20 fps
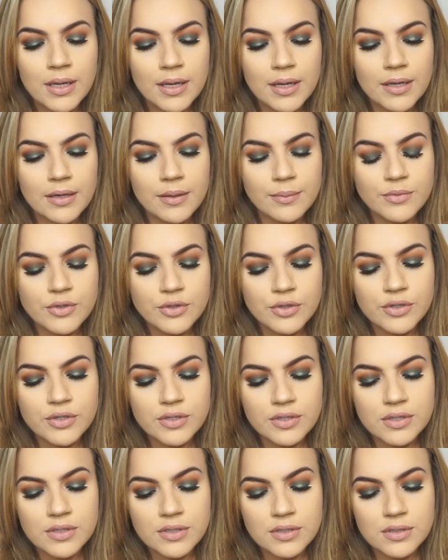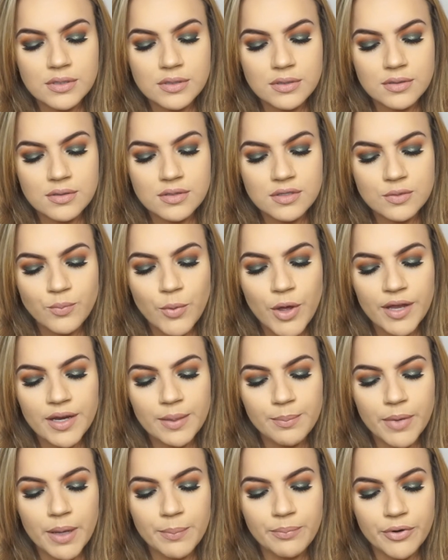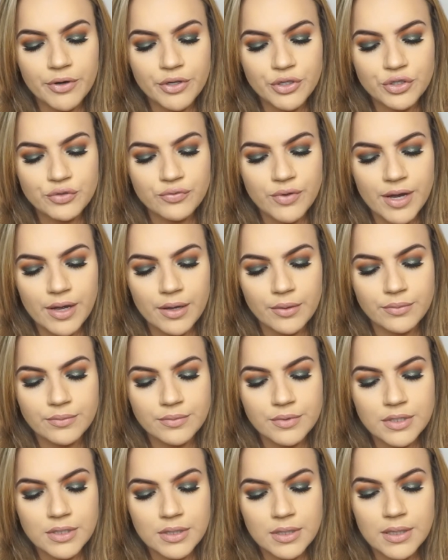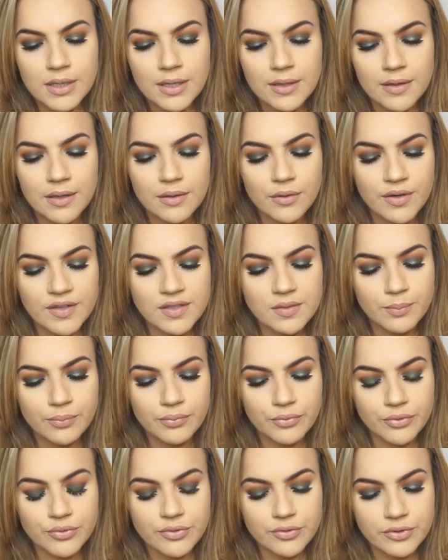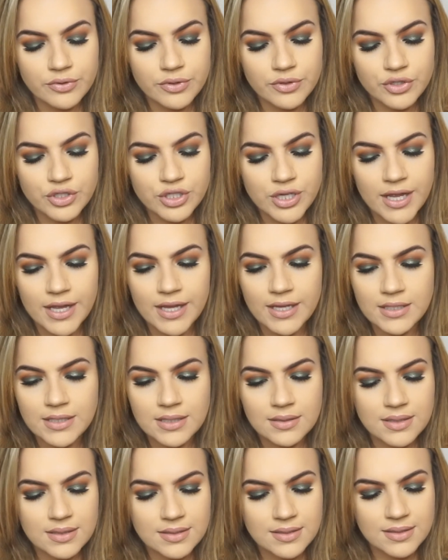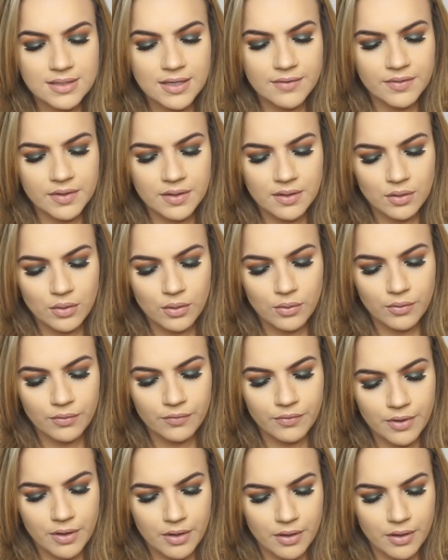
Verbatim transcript: and I'm just swirling my brush round in that nice bronze shade. This is giving a lot of